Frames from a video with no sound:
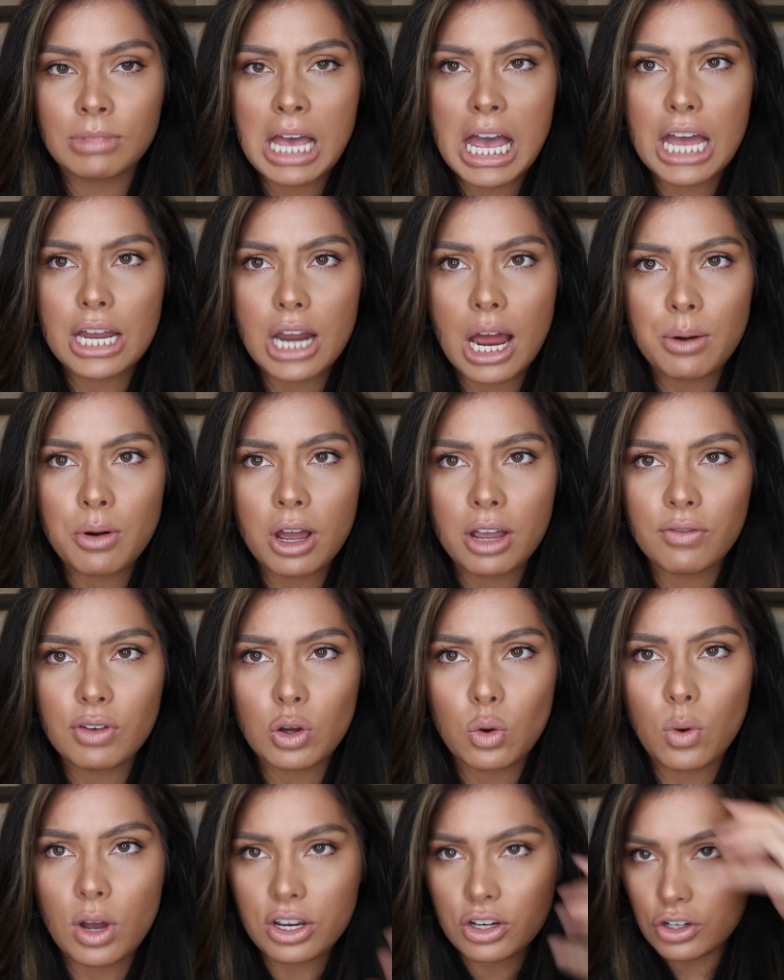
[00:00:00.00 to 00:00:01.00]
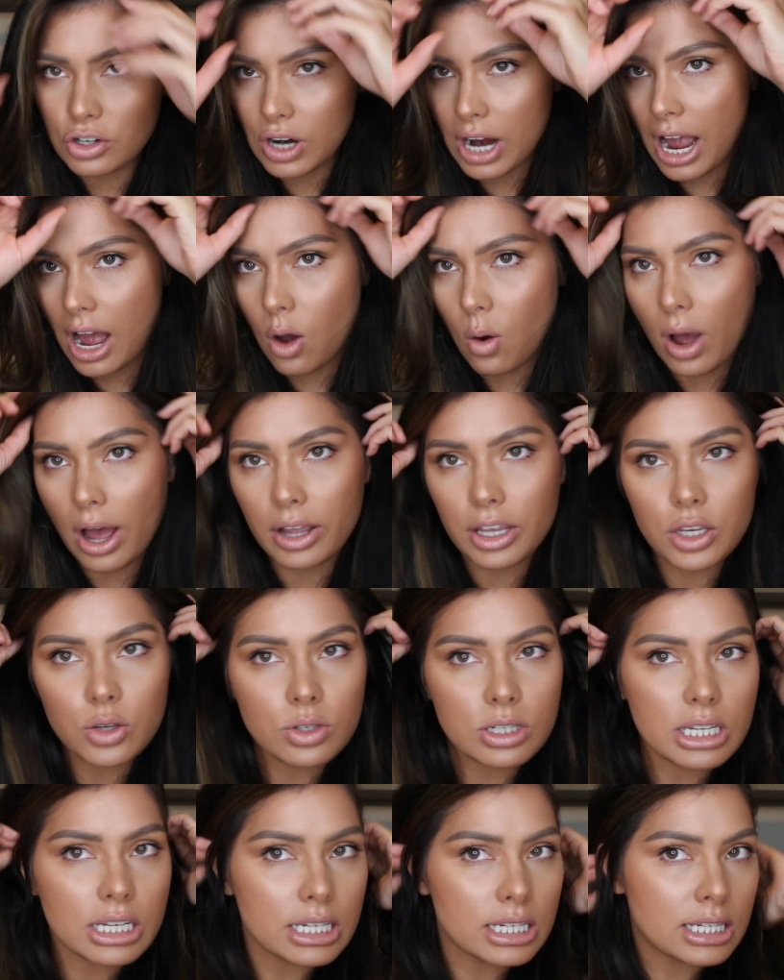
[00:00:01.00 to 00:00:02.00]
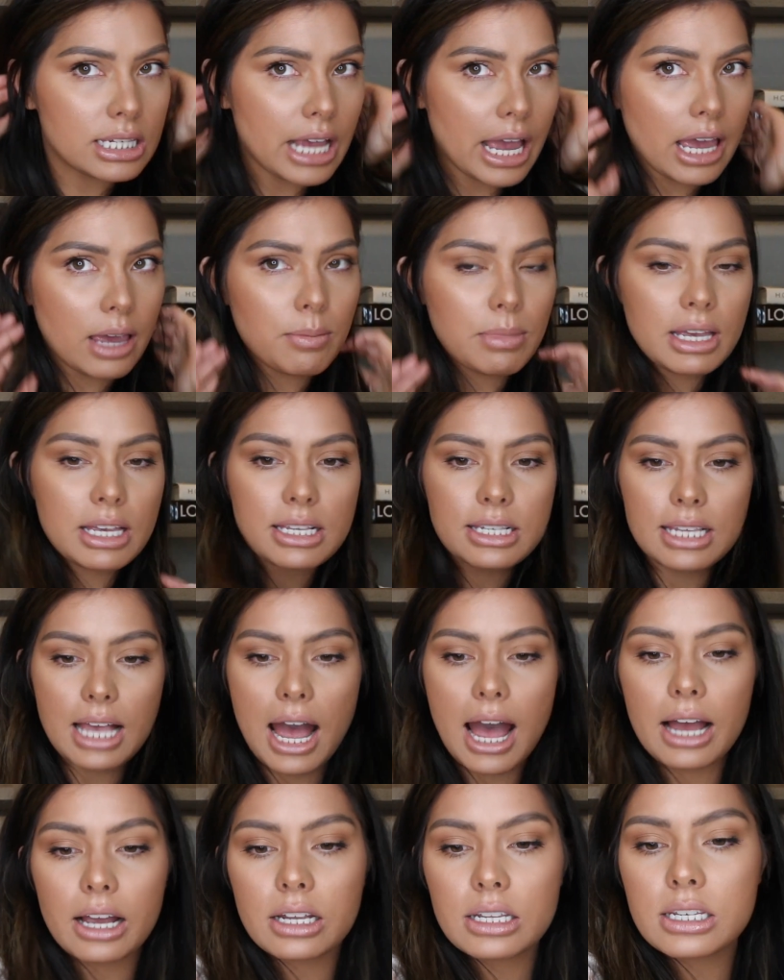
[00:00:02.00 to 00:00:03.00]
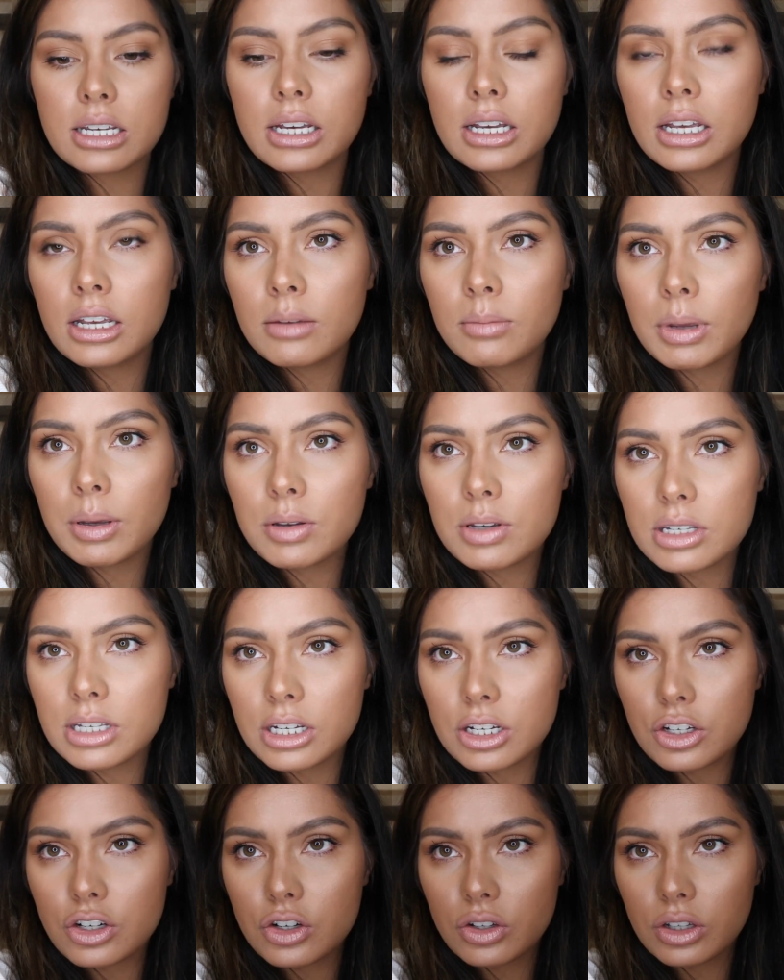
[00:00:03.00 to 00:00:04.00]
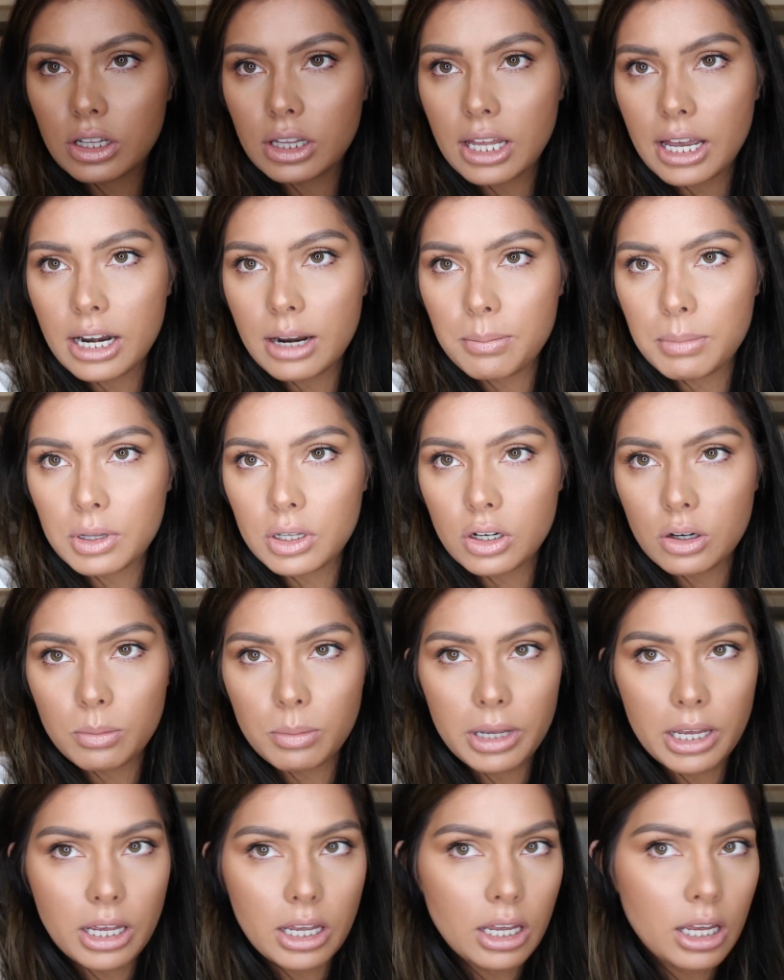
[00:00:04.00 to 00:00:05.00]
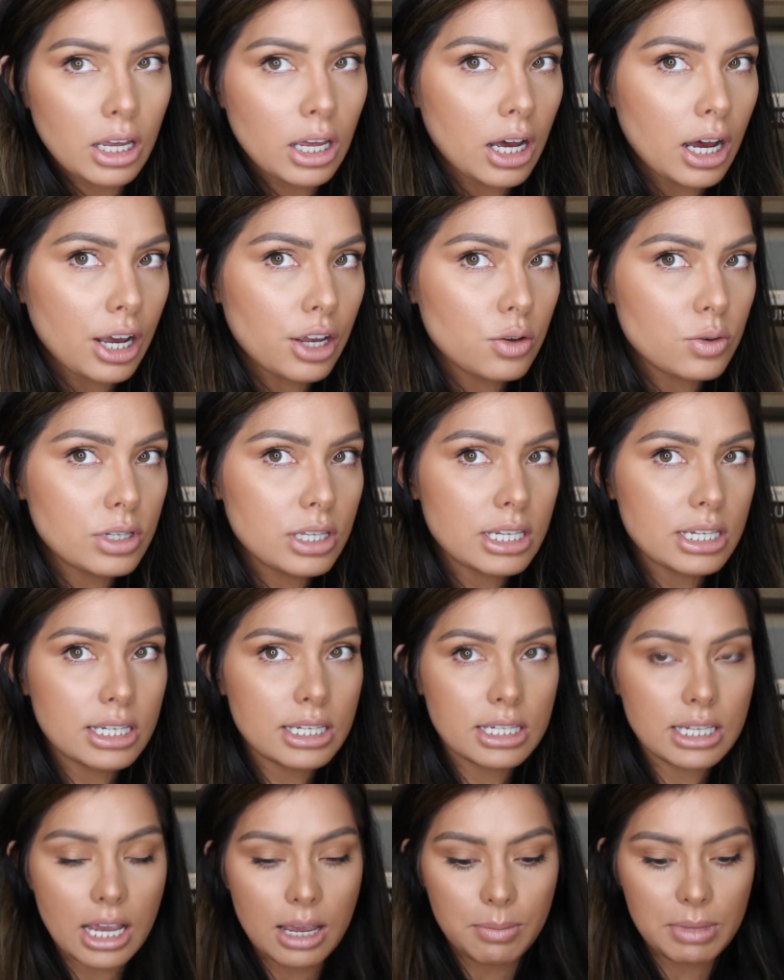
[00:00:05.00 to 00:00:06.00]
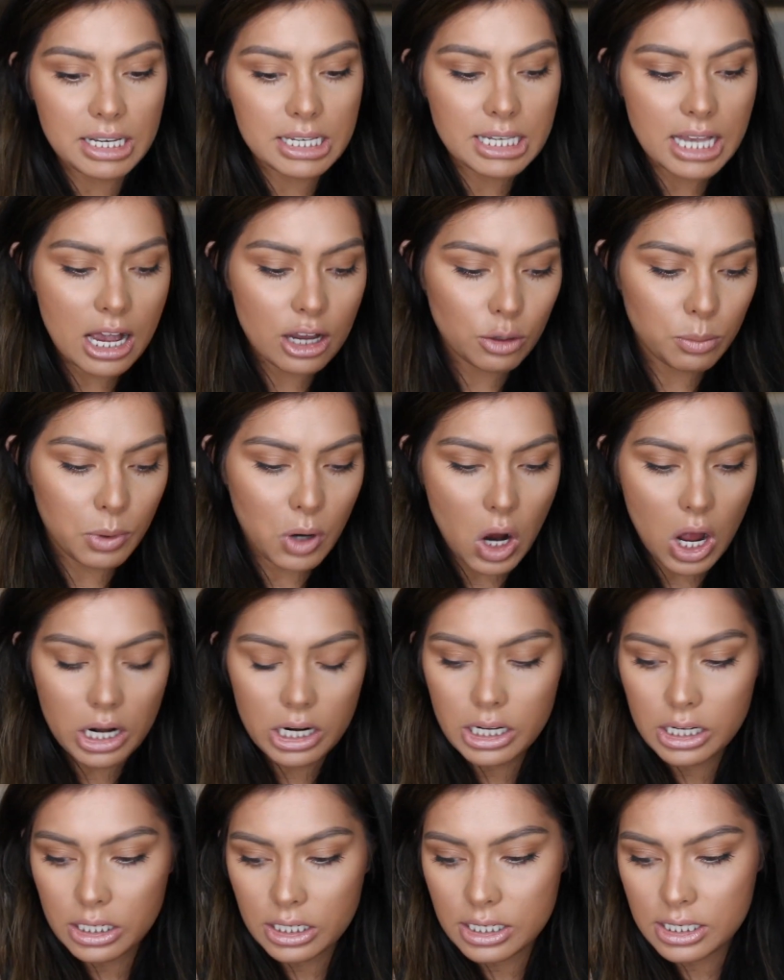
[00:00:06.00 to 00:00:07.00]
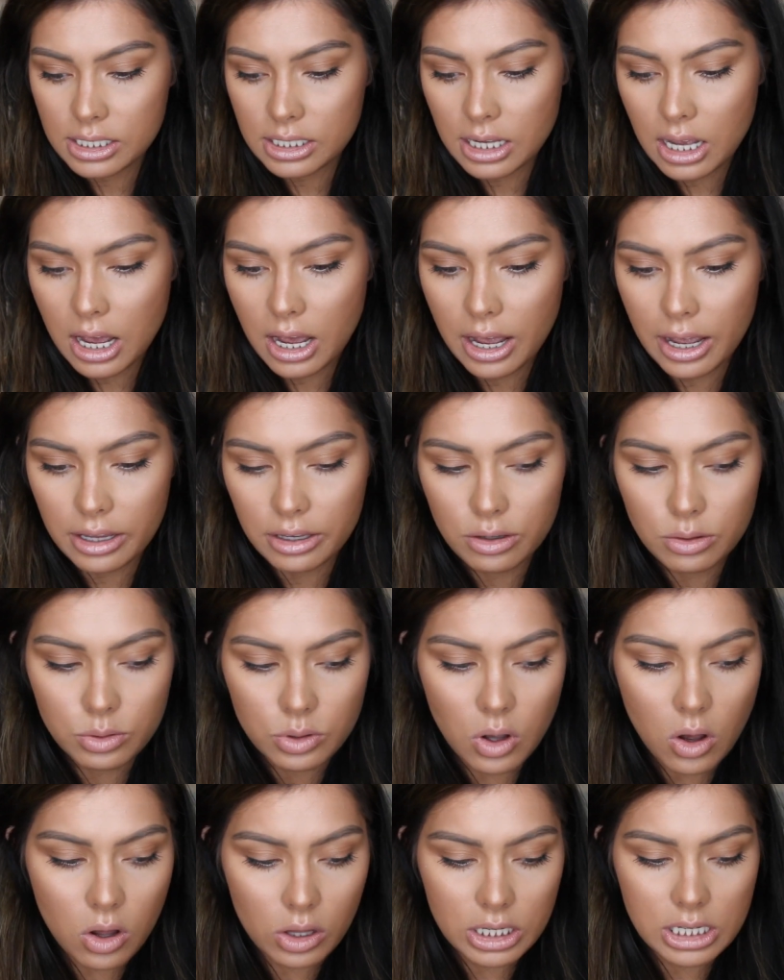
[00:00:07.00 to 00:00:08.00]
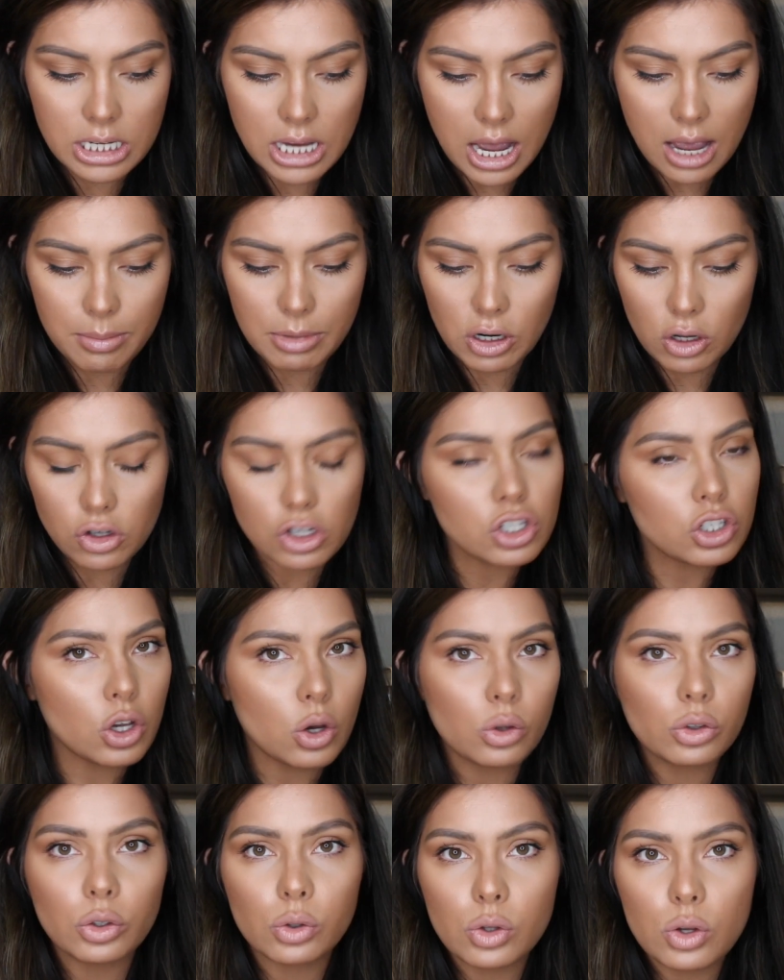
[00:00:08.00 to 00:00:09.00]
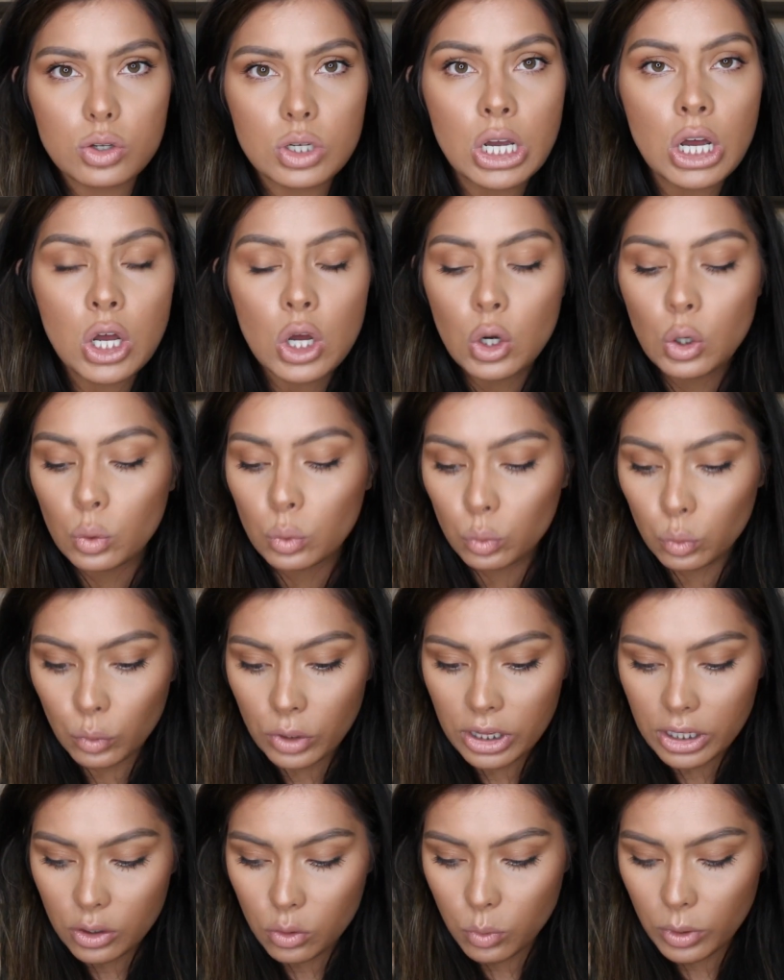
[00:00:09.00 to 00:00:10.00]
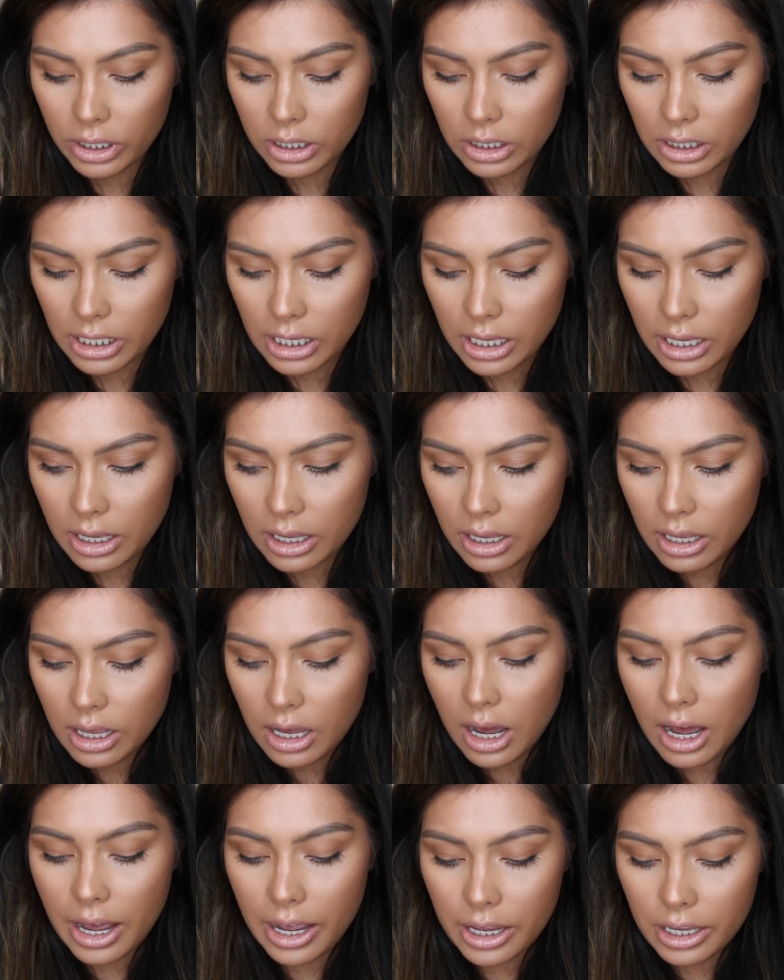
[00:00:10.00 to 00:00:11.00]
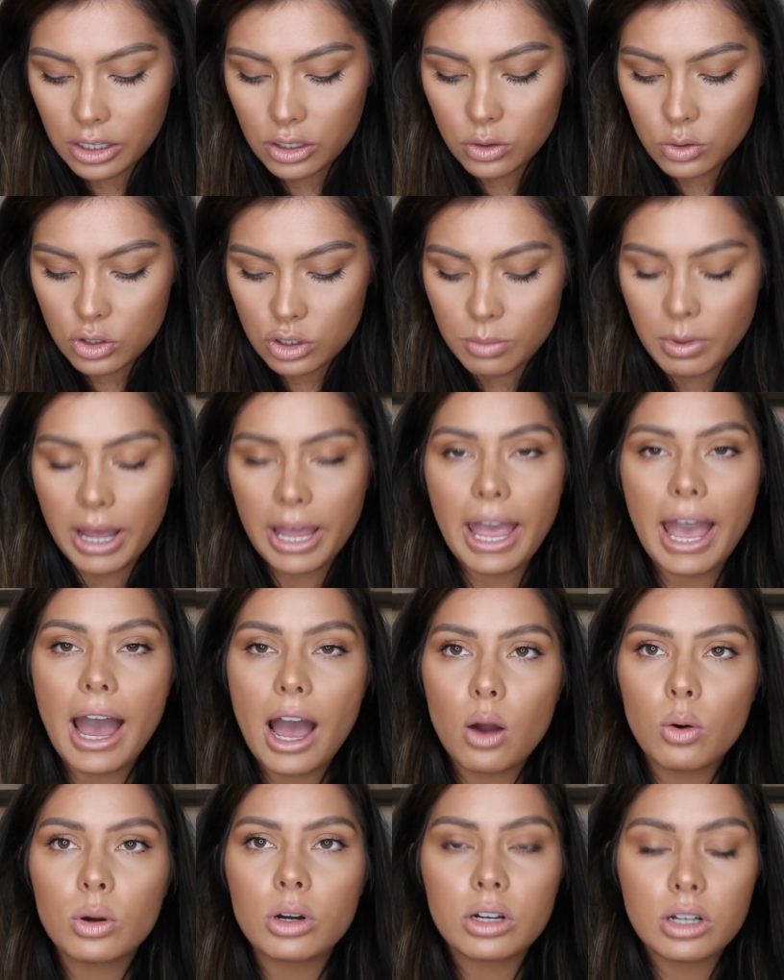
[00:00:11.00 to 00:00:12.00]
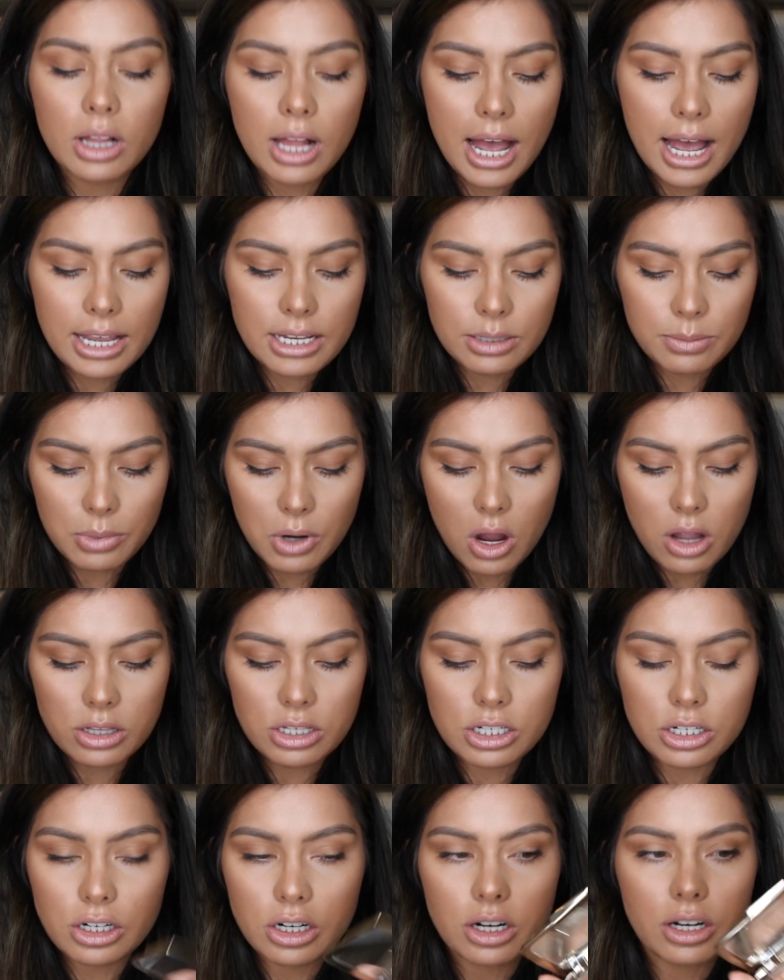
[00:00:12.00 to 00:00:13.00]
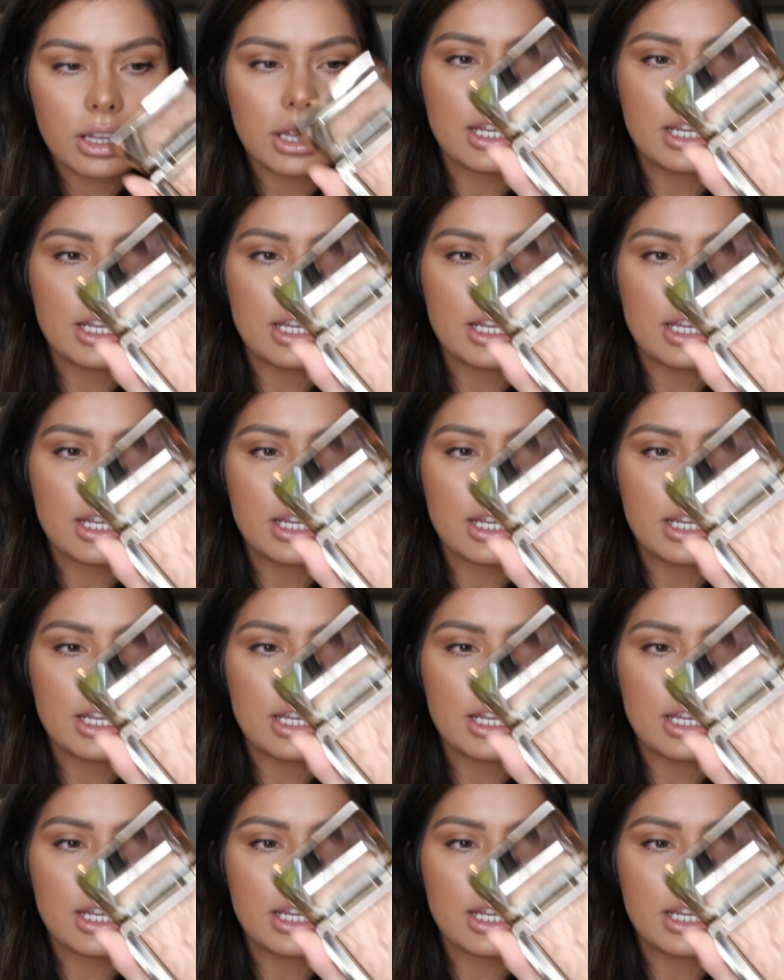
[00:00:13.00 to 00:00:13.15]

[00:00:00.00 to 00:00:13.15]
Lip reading: and I'm not even quite sure how. I use this same exact, I just need to turn the light up a little bit. I use the same exact products I use all the time, and I'll just go through those really quickly. I used my Hourglass bronzer.